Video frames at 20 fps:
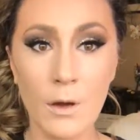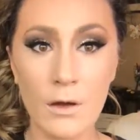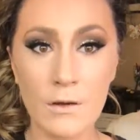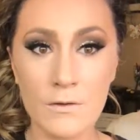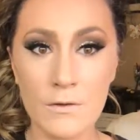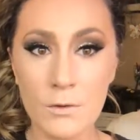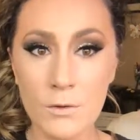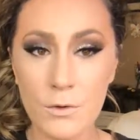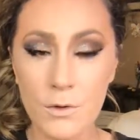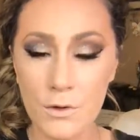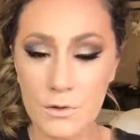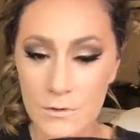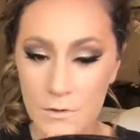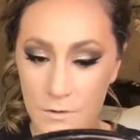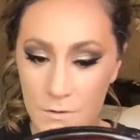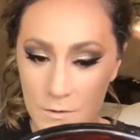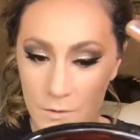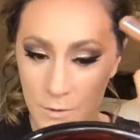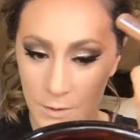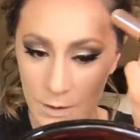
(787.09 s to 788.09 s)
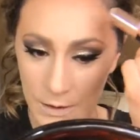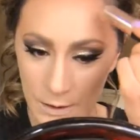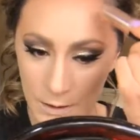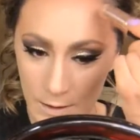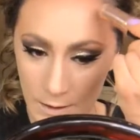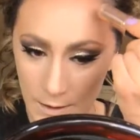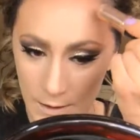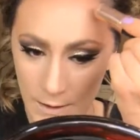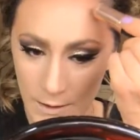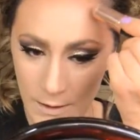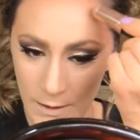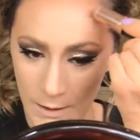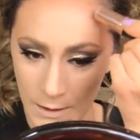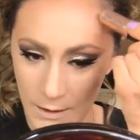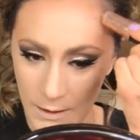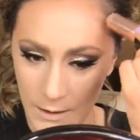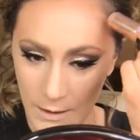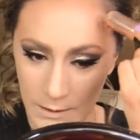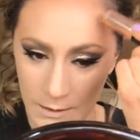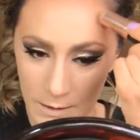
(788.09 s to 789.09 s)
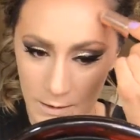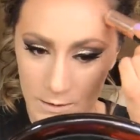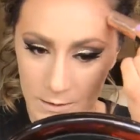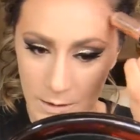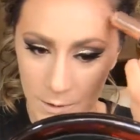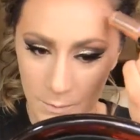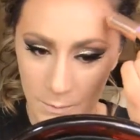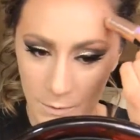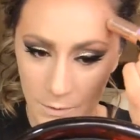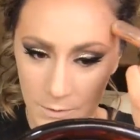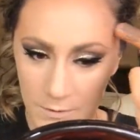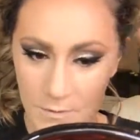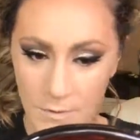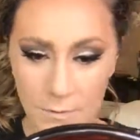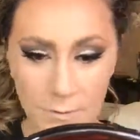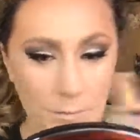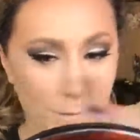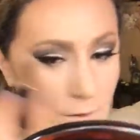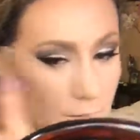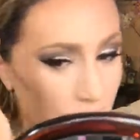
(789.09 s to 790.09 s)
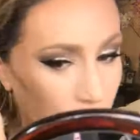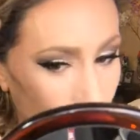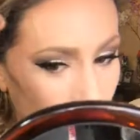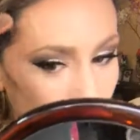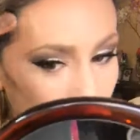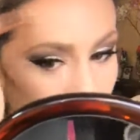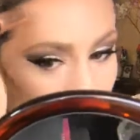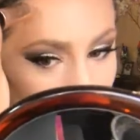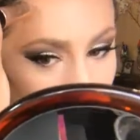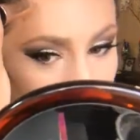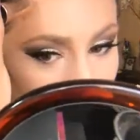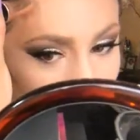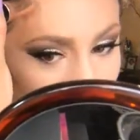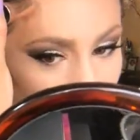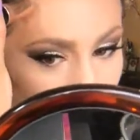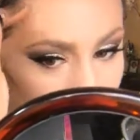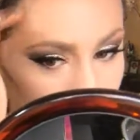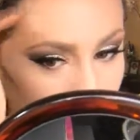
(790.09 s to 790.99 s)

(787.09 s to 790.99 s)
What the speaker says: Also going to do it at the temples of my forehead,